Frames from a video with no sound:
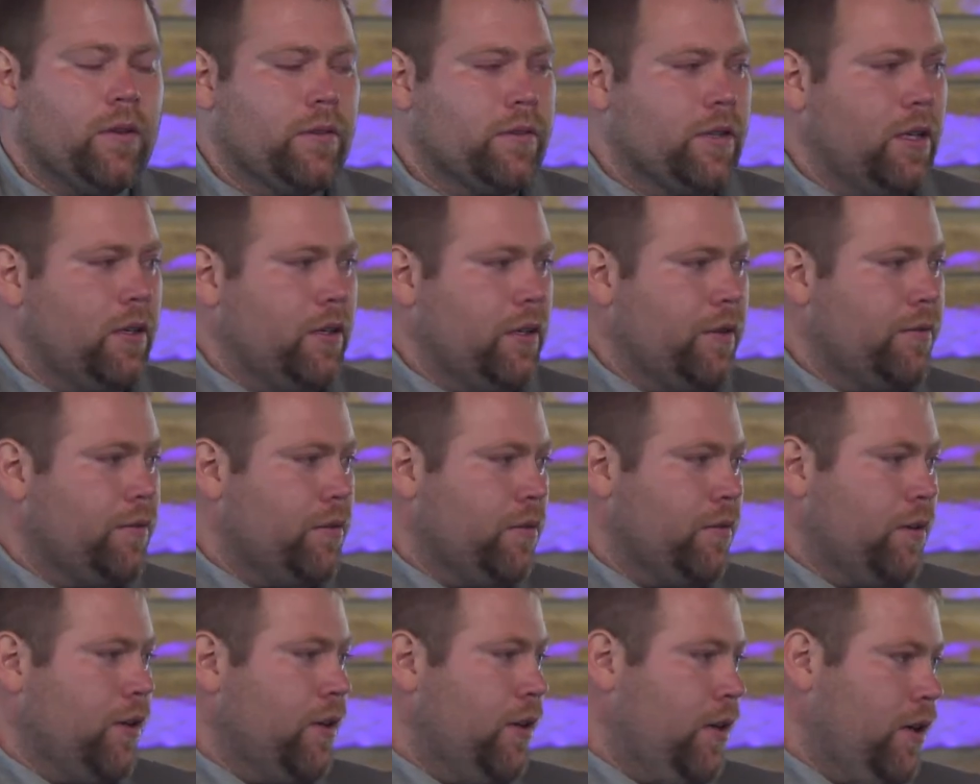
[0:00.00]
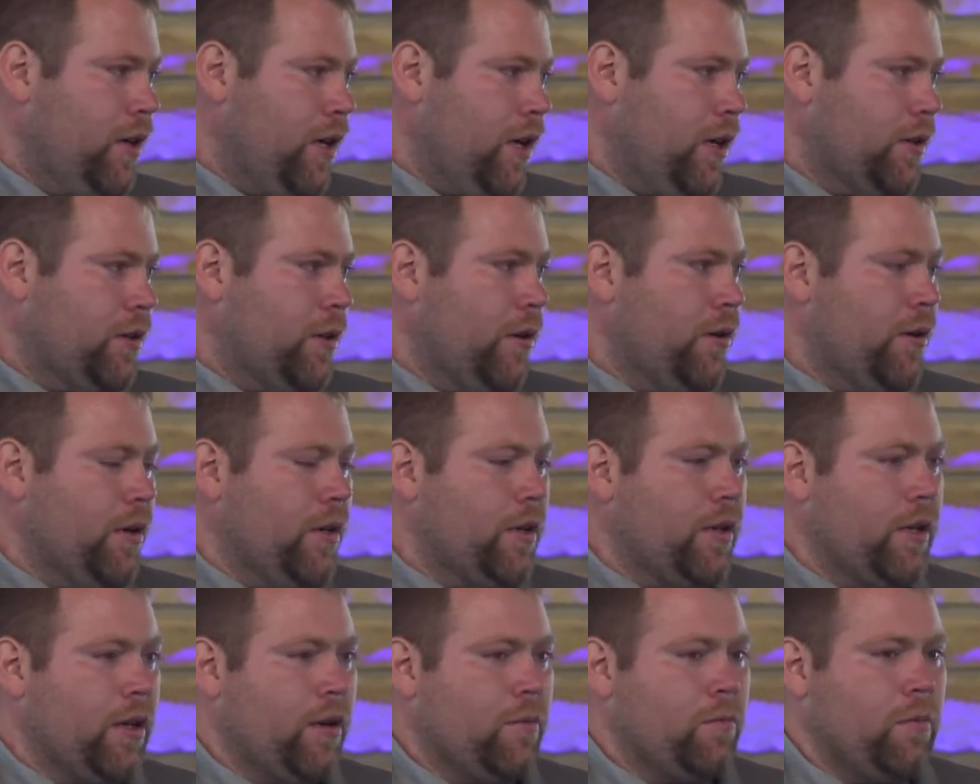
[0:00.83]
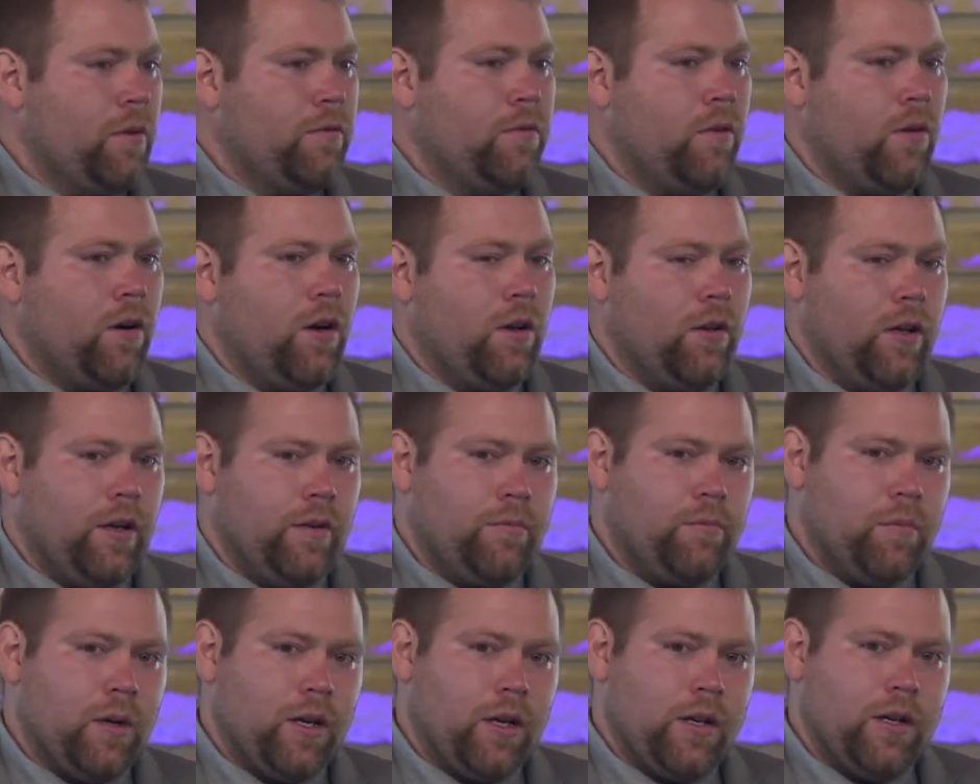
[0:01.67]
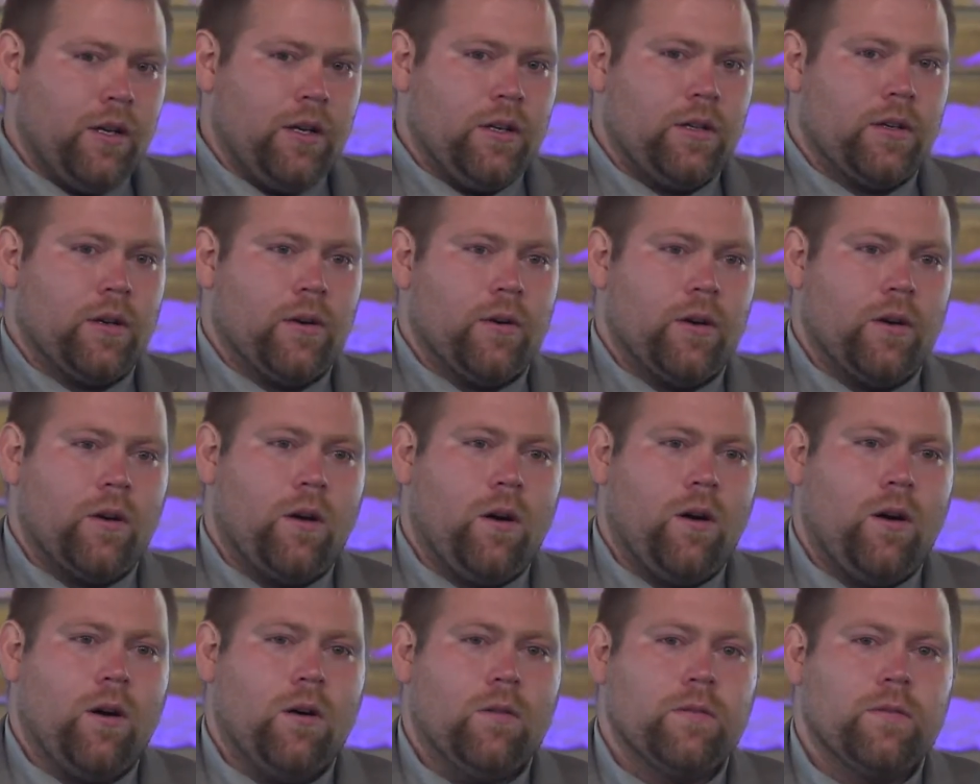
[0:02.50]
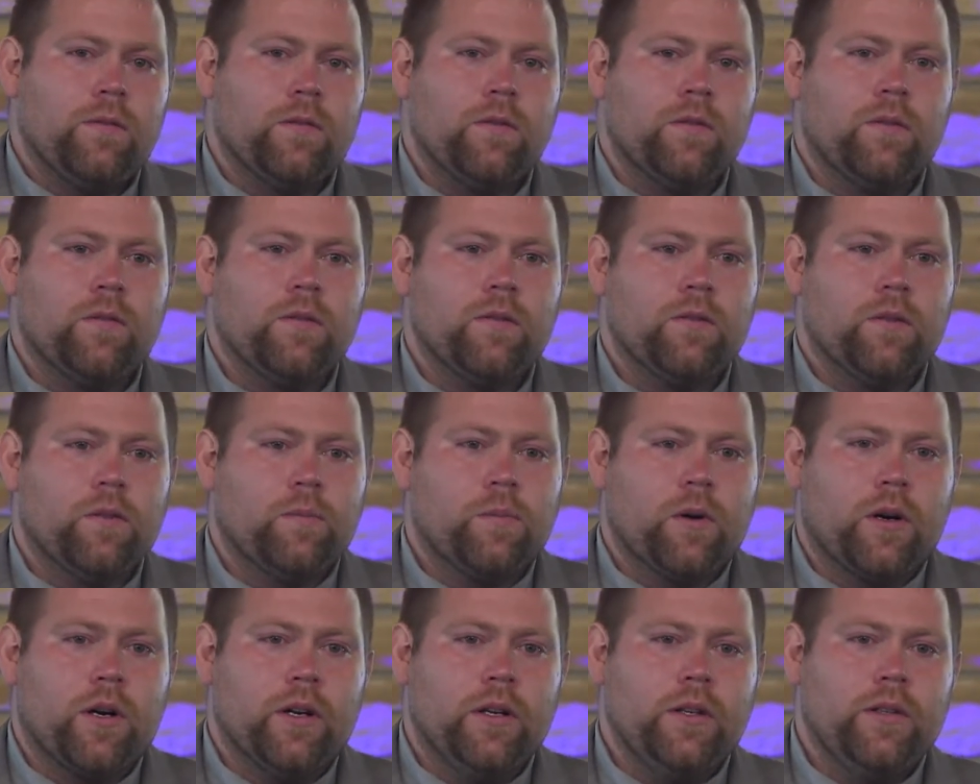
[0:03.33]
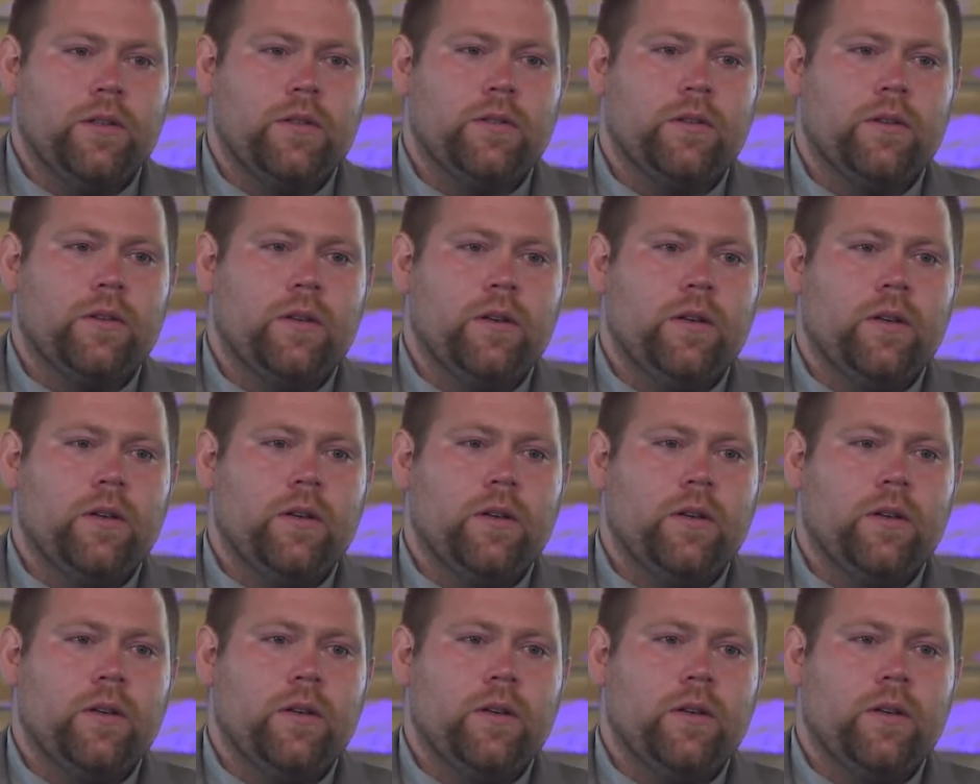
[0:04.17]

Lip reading: because I turned it down before I left, but I didn't turn it off, the praise.